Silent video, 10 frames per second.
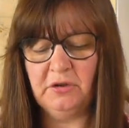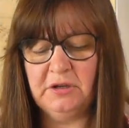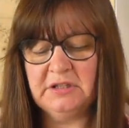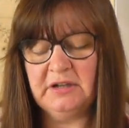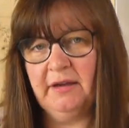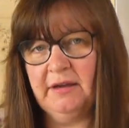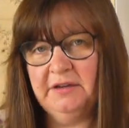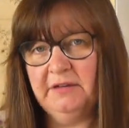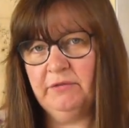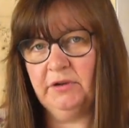on a slightly
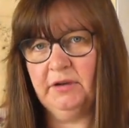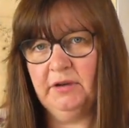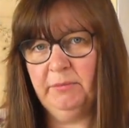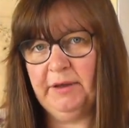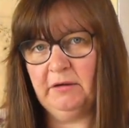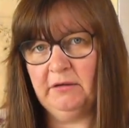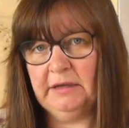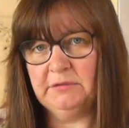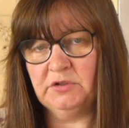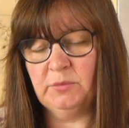different color
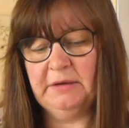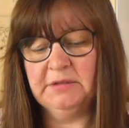background as well.